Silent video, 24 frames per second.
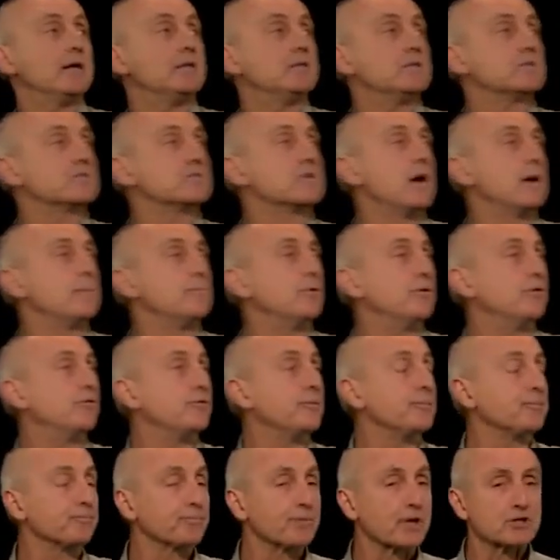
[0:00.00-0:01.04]
in this type
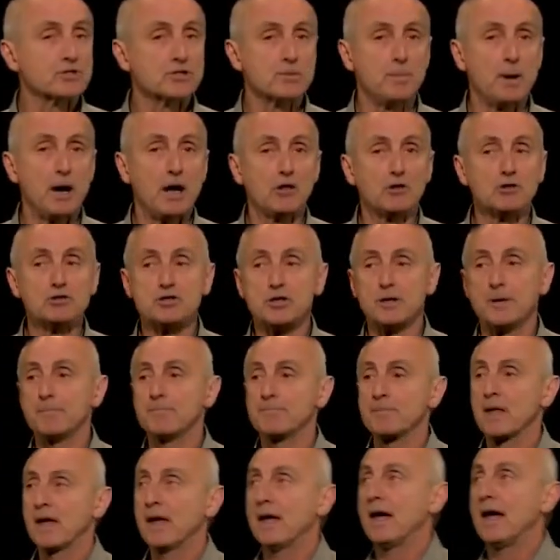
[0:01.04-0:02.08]
of
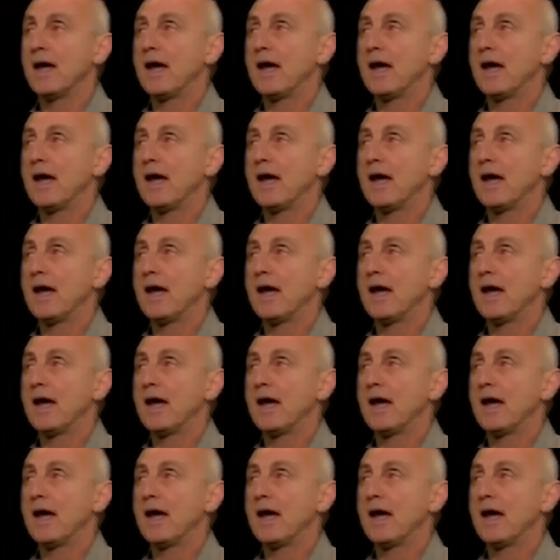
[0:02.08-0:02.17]
topology.